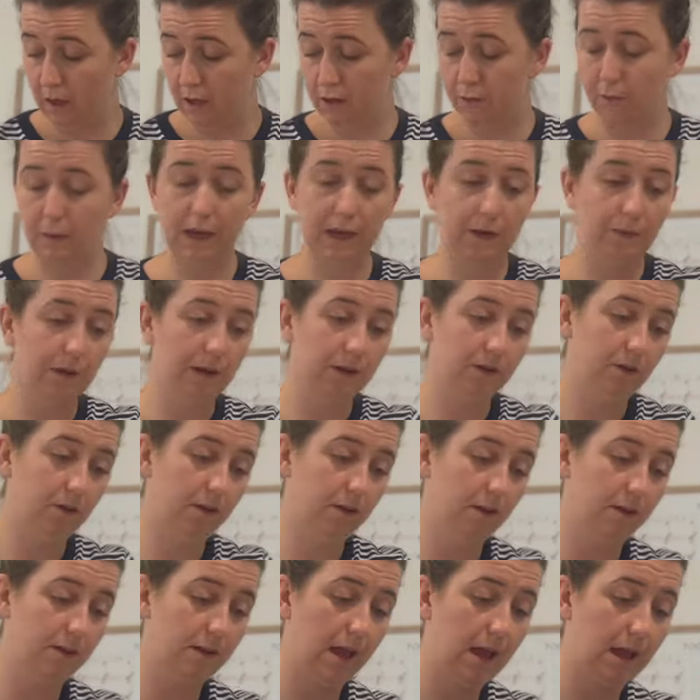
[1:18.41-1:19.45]

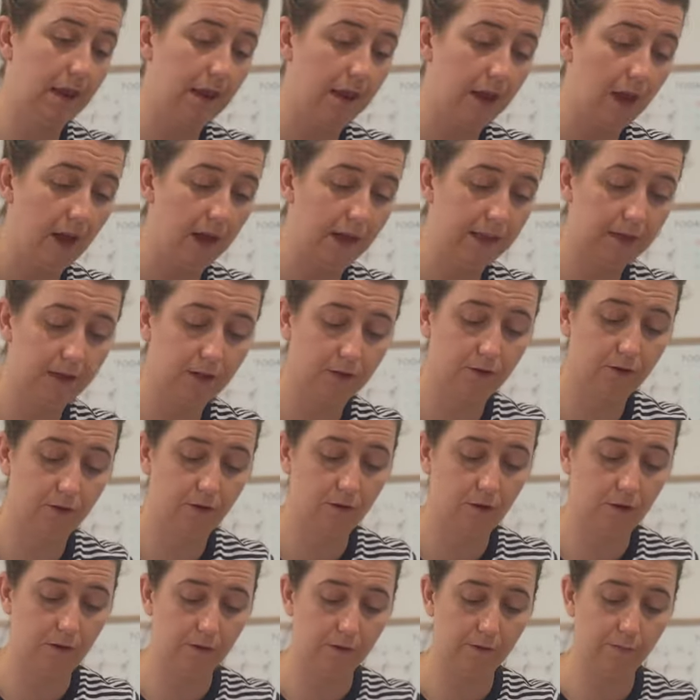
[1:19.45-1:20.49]
$21 and
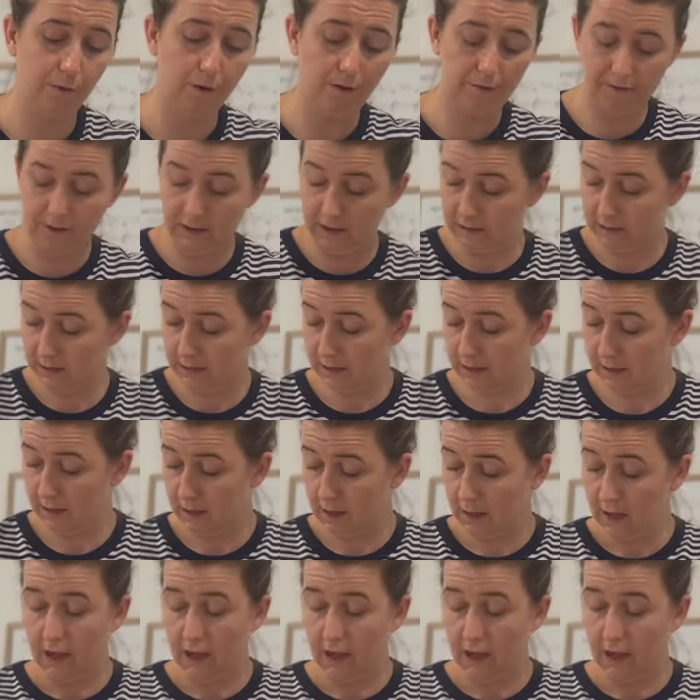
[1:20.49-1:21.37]
$92 profit.